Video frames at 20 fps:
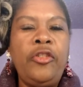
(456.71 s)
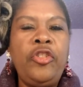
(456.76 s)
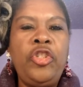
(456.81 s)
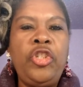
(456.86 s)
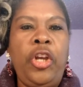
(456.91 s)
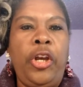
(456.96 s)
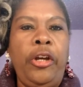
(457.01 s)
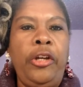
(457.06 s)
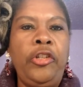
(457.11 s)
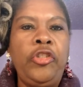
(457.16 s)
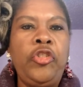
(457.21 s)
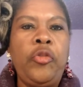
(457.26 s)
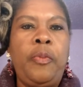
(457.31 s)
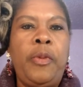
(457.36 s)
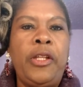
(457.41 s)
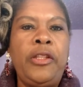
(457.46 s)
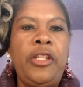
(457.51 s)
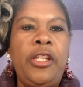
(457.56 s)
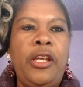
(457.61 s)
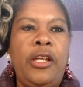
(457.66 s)
church,
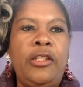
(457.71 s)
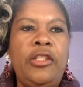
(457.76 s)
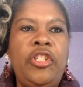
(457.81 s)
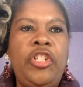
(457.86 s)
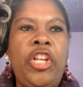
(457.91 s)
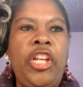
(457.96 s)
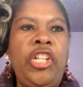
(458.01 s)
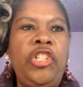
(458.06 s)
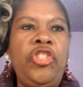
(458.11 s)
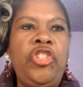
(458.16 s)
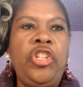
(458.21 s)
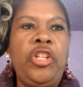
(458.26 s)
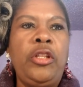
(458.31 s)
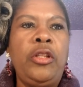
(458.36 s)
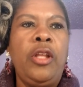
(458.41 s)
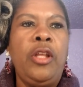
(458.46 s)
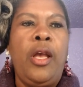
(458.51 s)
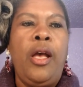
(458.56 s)
but the attention